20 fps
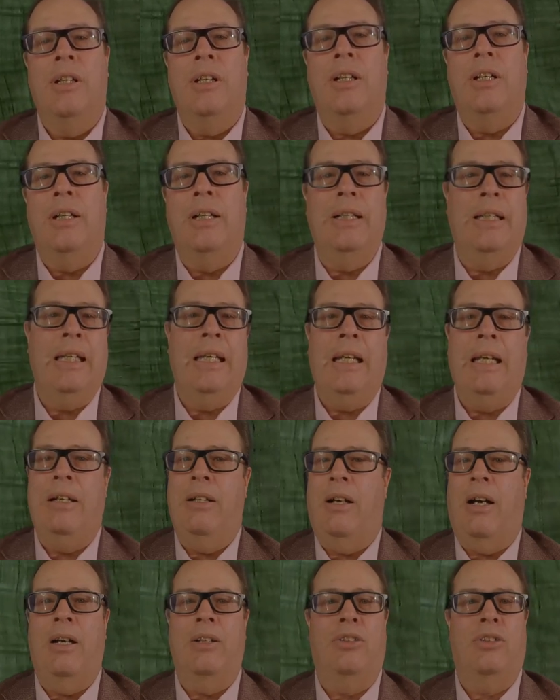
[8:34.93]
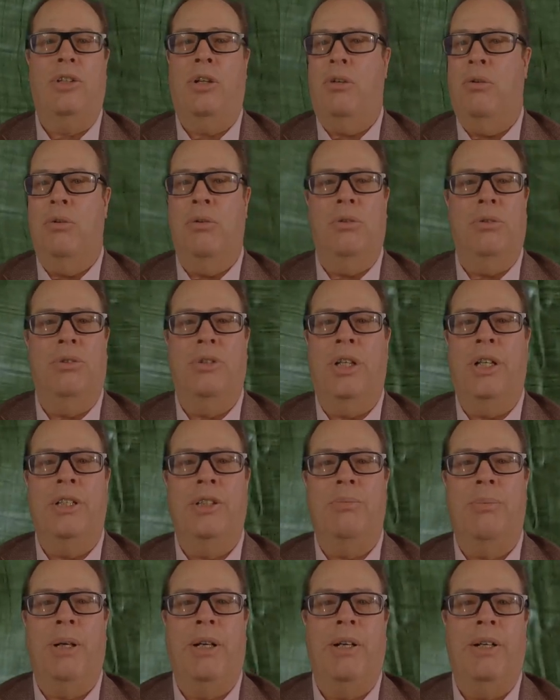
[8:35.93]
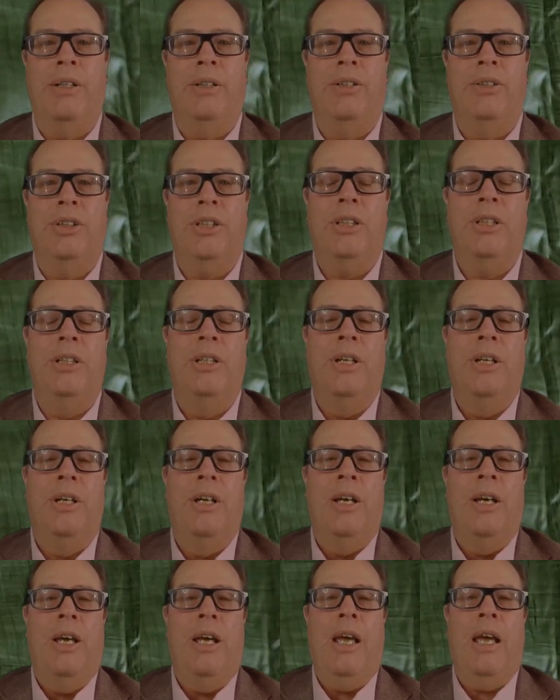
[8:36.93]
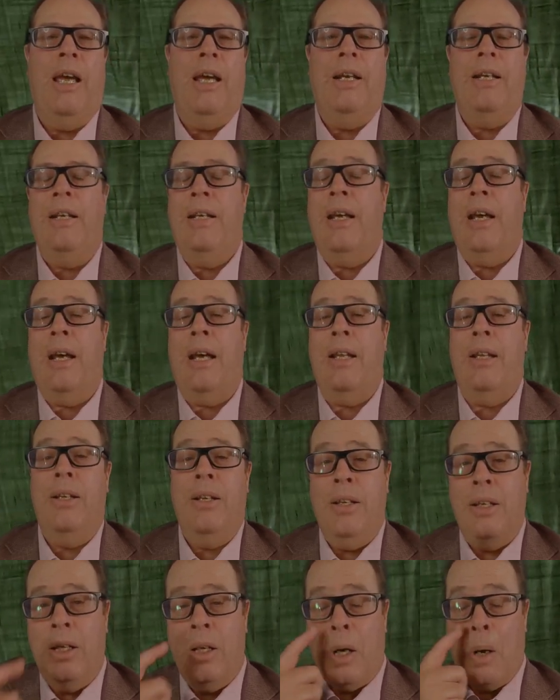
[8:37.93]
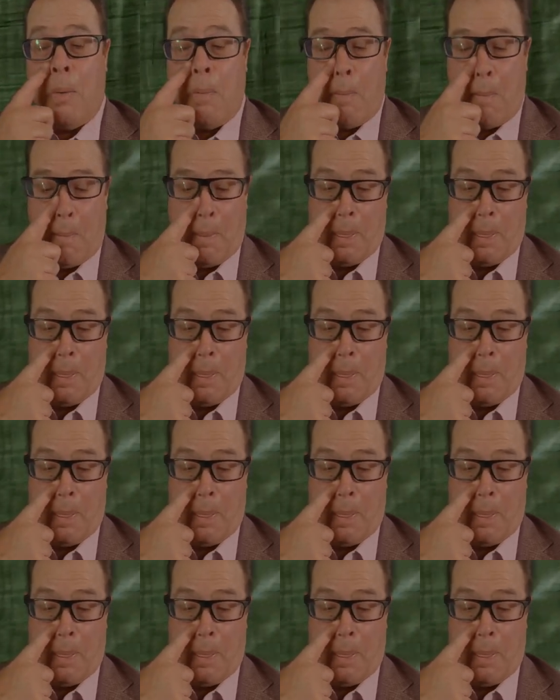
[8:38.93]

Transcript: Again, a total transparency, and you